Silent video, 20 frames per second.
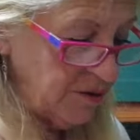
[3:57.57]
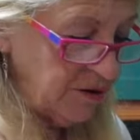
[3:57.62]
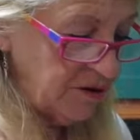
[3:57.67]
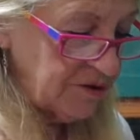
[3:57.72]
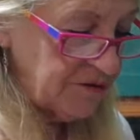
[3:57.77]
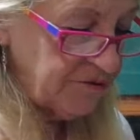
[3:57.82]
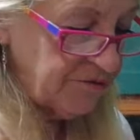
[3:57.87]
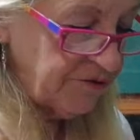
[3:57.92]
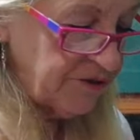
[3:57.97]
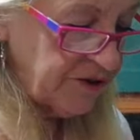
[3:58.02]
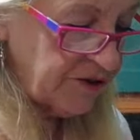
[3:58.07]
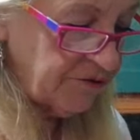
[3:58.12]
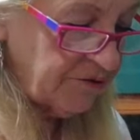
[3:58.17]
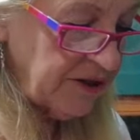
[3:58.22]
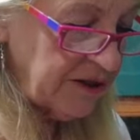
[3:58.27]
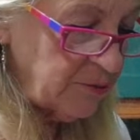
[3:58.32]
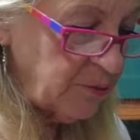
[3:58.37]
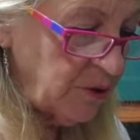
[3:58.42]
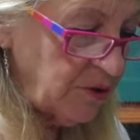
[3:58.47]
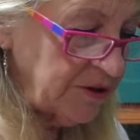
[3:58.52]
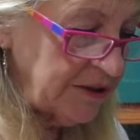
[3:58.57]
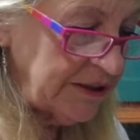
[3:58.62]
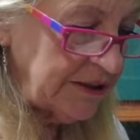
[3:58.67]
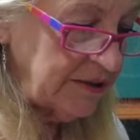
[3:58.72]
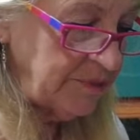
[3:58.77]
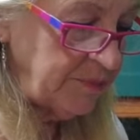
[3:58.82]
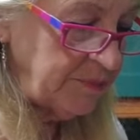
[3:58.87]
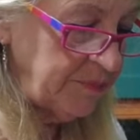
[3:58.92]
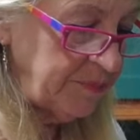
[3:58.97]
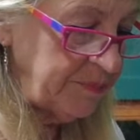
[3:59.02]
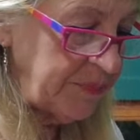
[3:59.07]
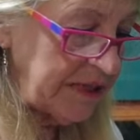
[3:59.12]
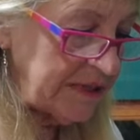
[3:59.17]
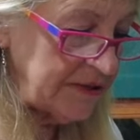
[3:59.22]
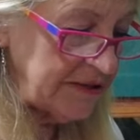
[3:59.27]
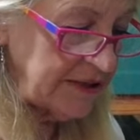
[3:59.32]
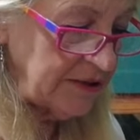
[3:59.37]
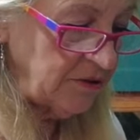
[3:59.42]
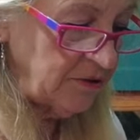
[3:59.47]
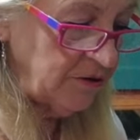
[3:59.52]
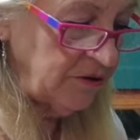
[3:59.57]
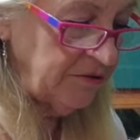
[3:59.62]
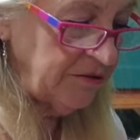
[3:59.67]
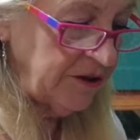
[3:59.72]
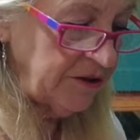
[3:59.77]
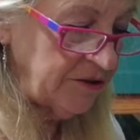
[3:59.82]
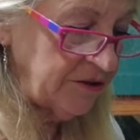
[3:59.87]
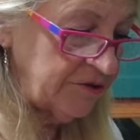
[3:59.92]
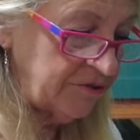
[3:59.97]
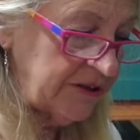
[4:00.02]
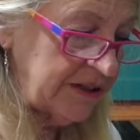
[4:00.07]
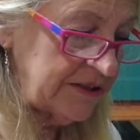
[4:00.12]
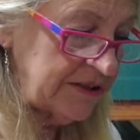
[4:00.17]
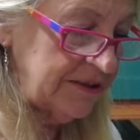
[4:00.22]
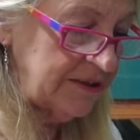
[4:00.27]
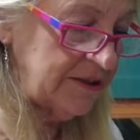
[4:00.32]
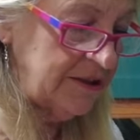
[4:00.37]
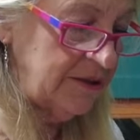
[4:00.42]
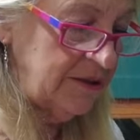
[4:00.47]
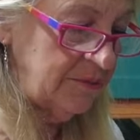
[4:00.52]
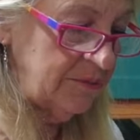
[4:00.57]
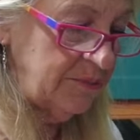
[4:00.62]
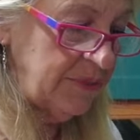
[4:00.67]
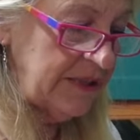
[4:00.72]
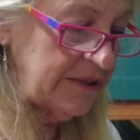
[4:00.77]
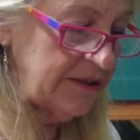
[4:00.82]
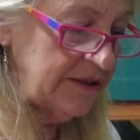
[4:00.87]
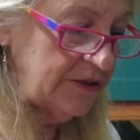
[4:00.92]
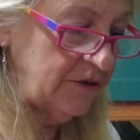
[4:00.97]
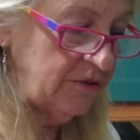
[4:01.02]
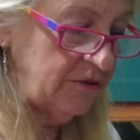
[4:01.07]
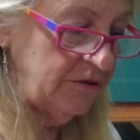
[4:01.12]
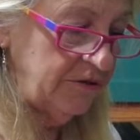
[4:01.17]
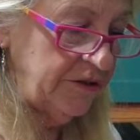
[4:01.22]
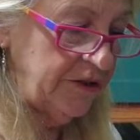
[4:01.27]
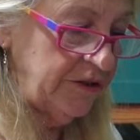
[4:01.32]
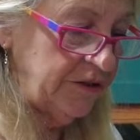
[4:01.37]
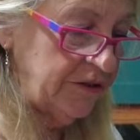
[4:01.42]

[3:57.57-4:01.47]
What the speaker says: thread one in, bend it over, thread it, bend it over,